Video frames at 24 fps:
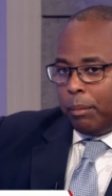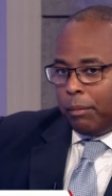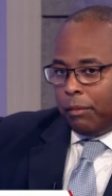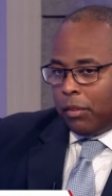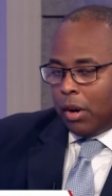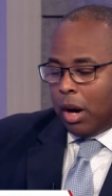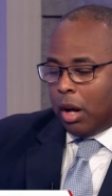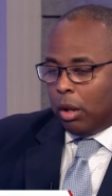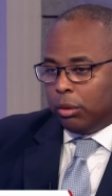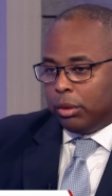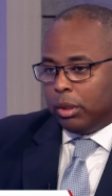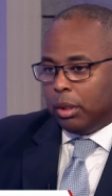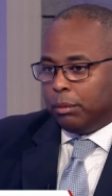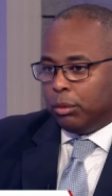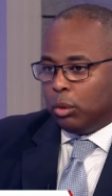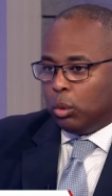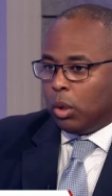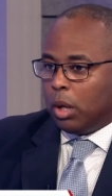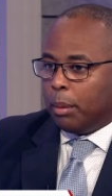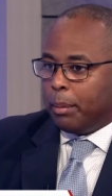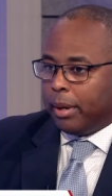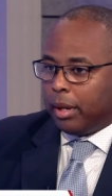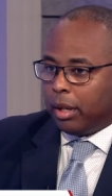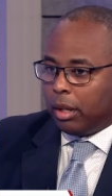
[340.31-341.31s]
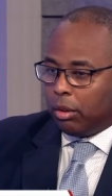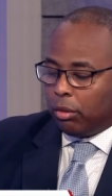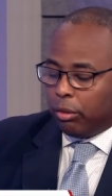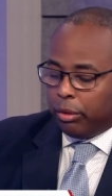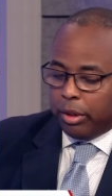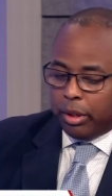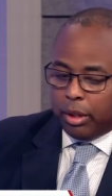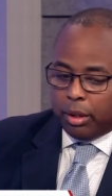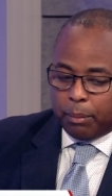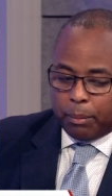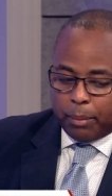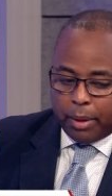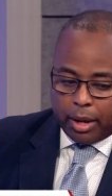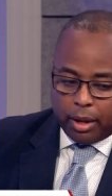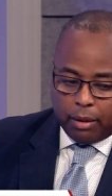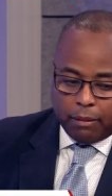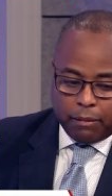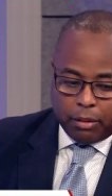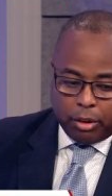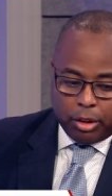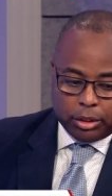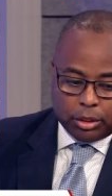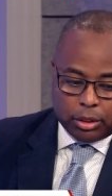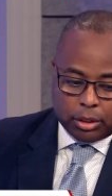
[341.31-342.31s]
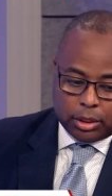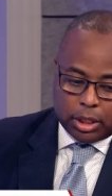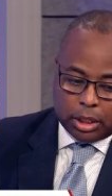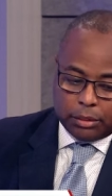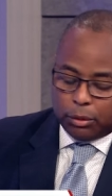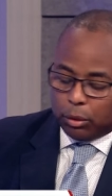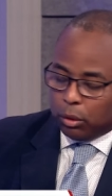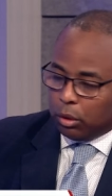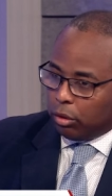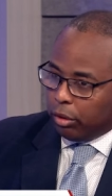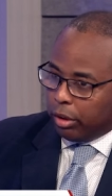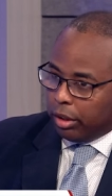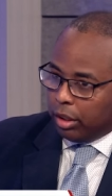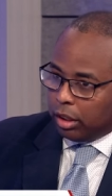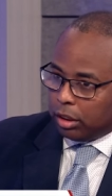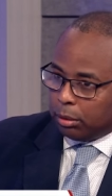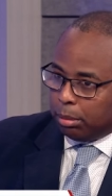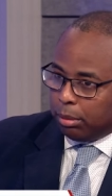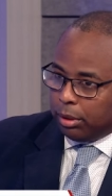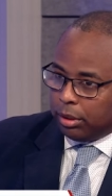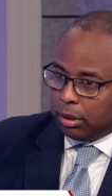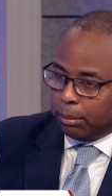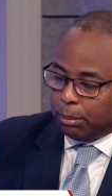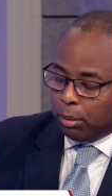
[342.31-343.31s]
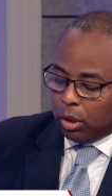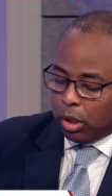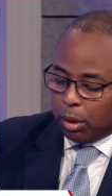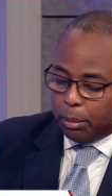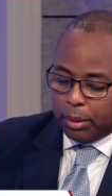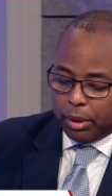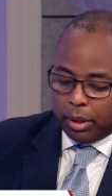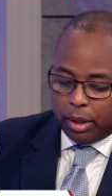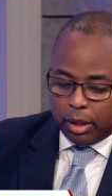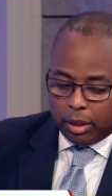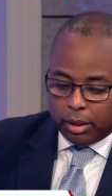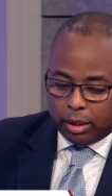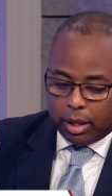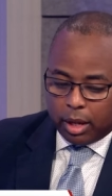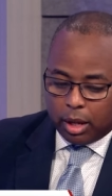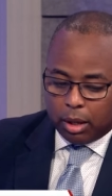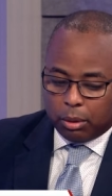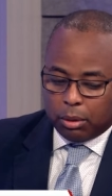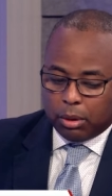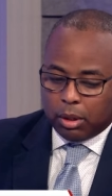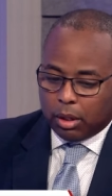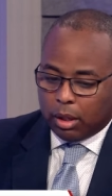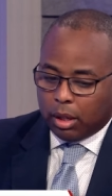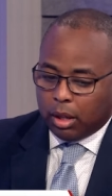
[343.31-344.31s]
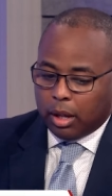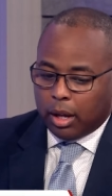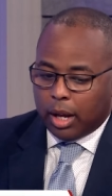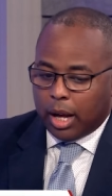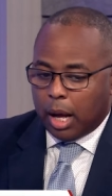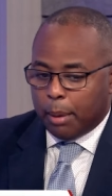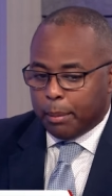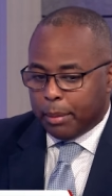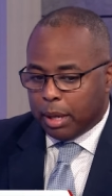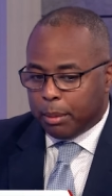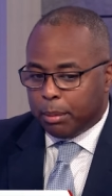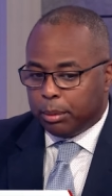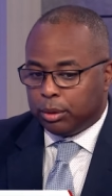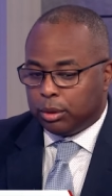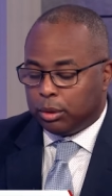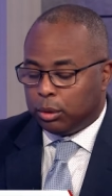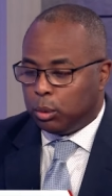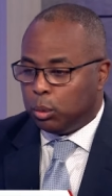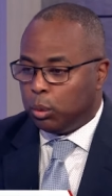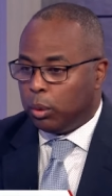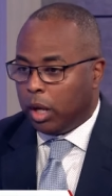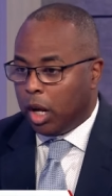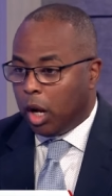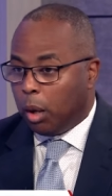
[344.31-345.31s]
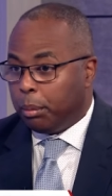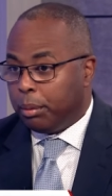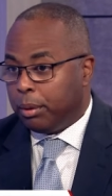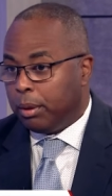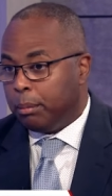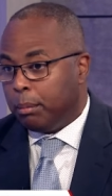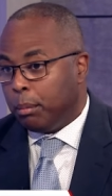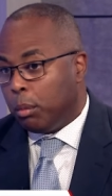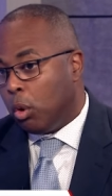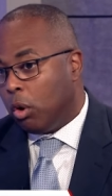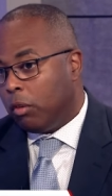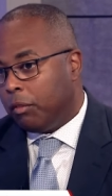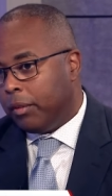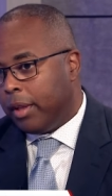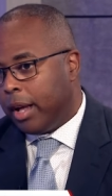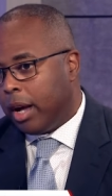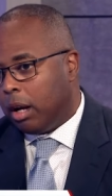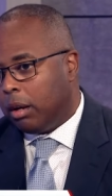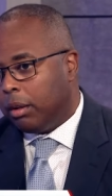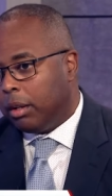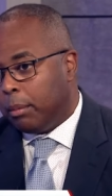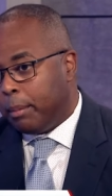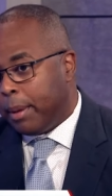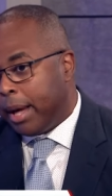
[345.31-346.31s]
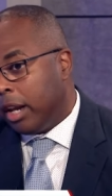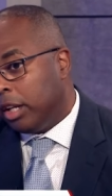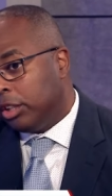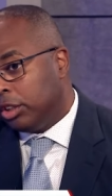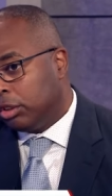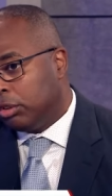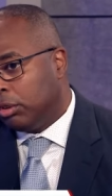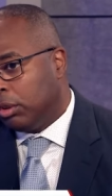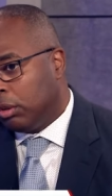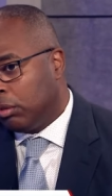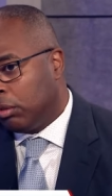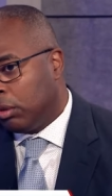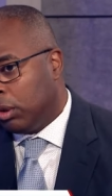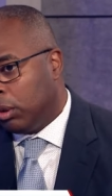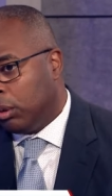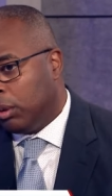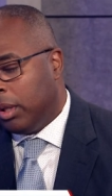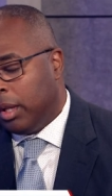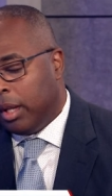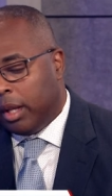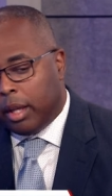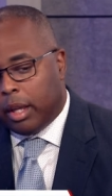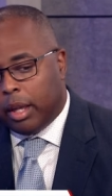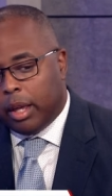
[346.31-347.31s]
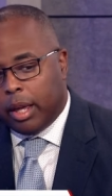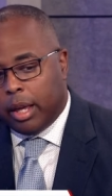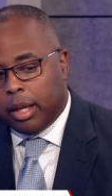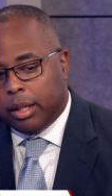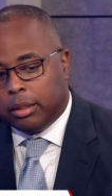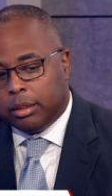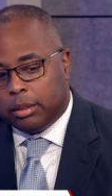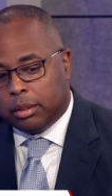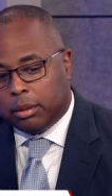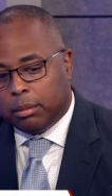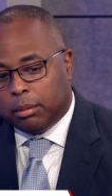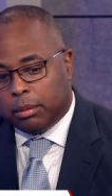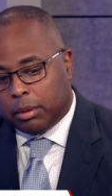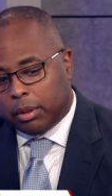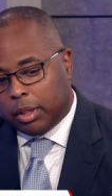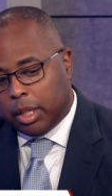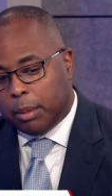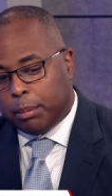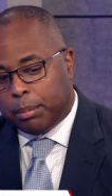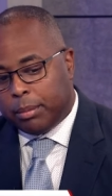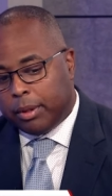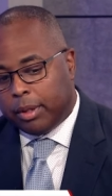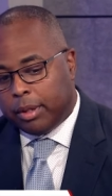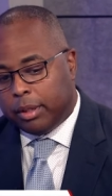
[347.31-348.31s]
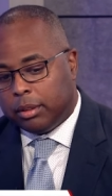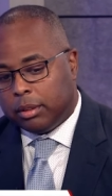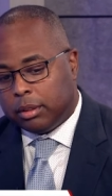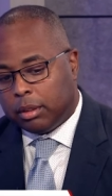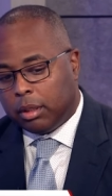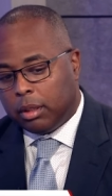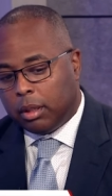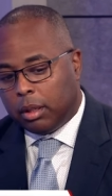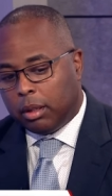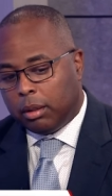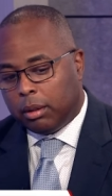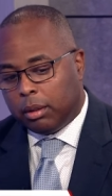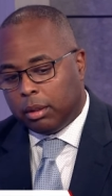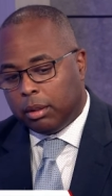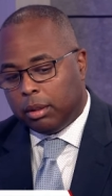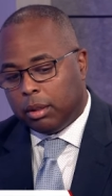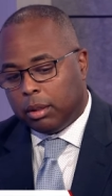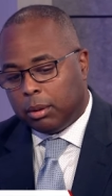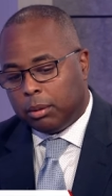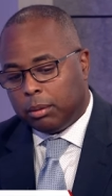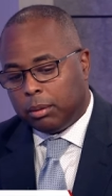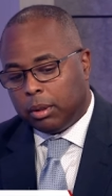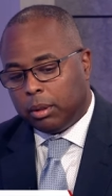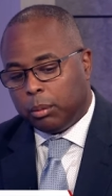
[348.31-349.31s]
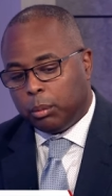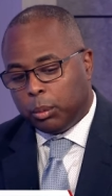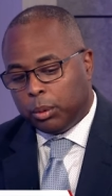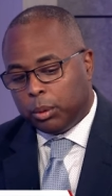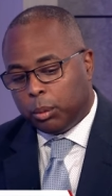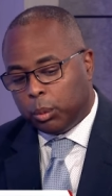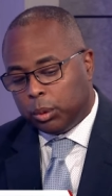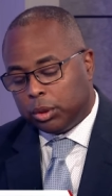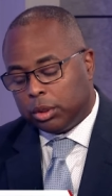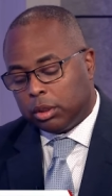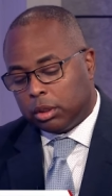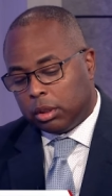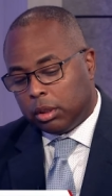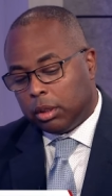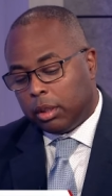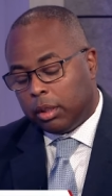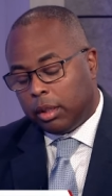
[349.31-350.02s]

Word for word: followed him throughout my career, had a very successful career in his police department, and now I'm able to help him more now in a managerial role and to keeping his, uh, you know, which is